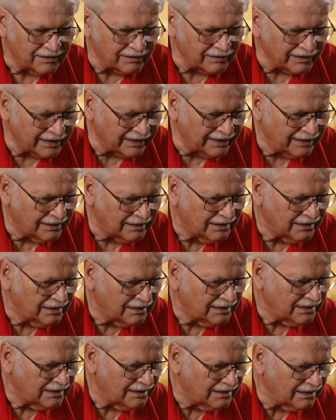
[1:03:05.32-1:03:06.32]
20,
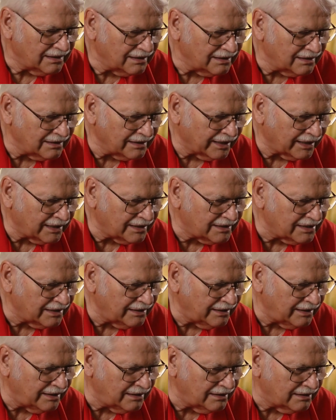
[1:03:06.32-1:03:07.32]

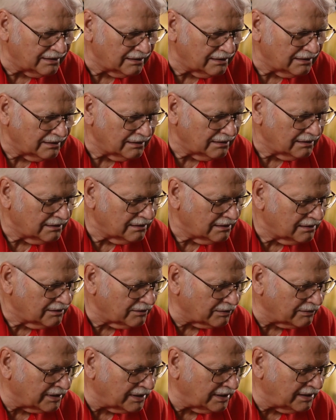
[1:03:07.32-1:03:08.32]
19,
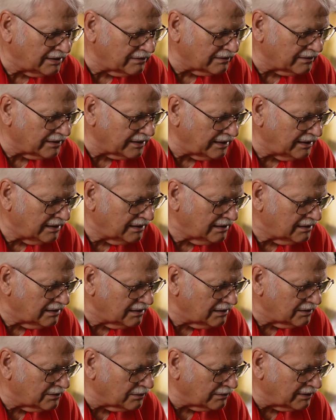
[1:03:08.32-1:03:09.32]
20, 20,
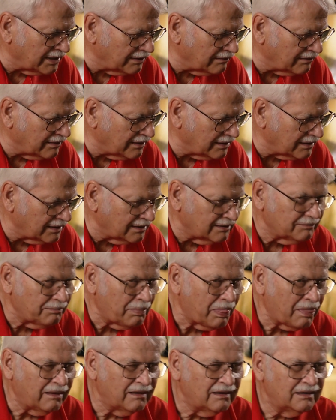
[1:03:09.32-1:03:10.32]
21.
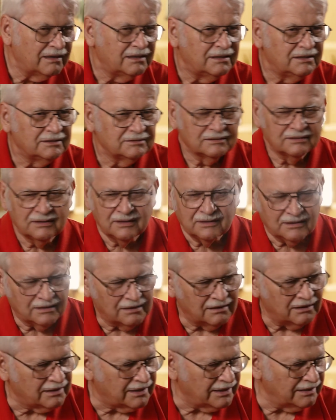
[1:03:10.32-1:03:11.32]

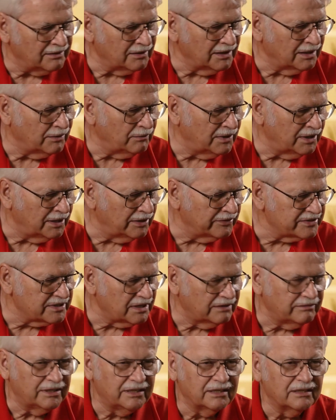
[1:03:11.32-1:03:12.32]
Okay, only one of you is
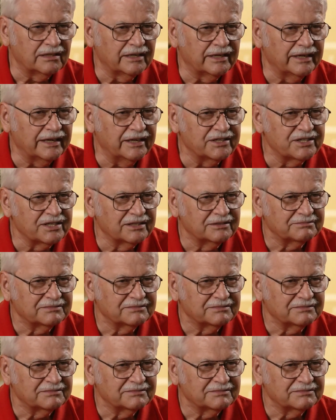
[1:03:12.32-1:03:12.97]
of legal age.